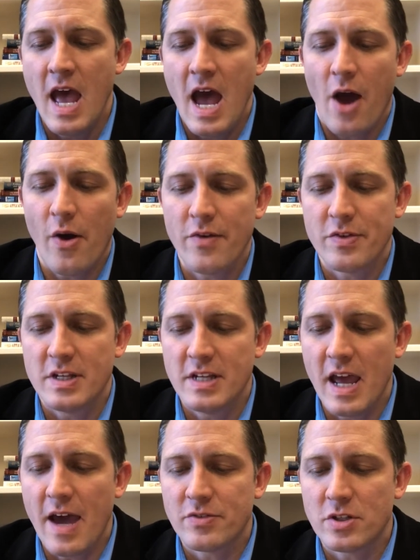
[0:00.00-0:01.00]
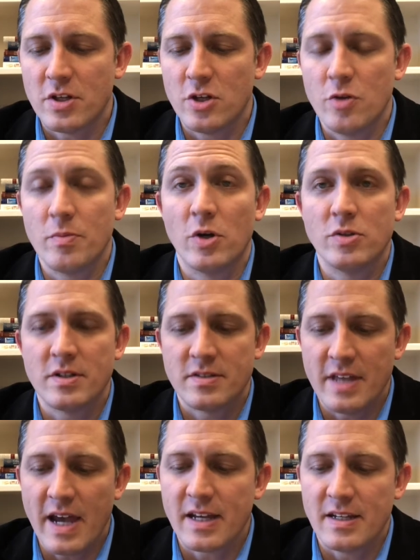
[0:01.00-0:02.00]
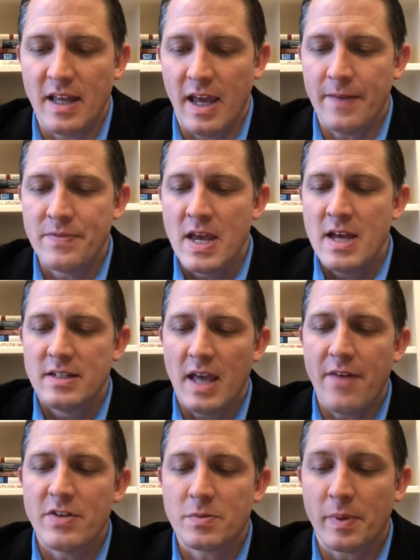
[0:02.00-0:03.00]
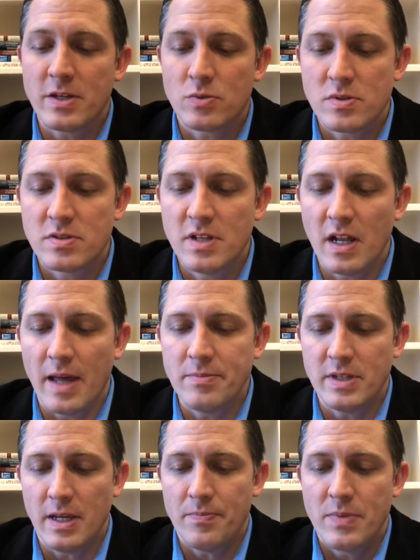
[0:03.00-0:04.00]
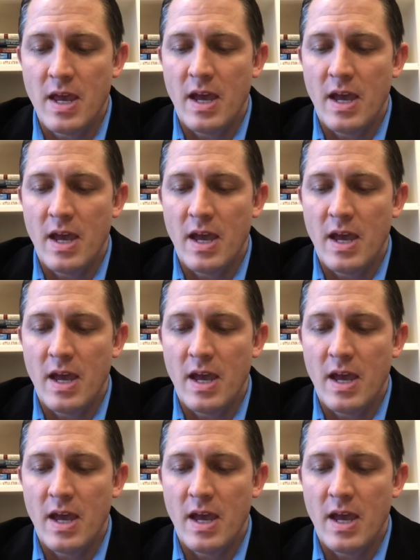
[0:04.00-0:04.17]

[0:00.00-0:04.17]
However, the day after the new moon, the second day, David's place was still empty.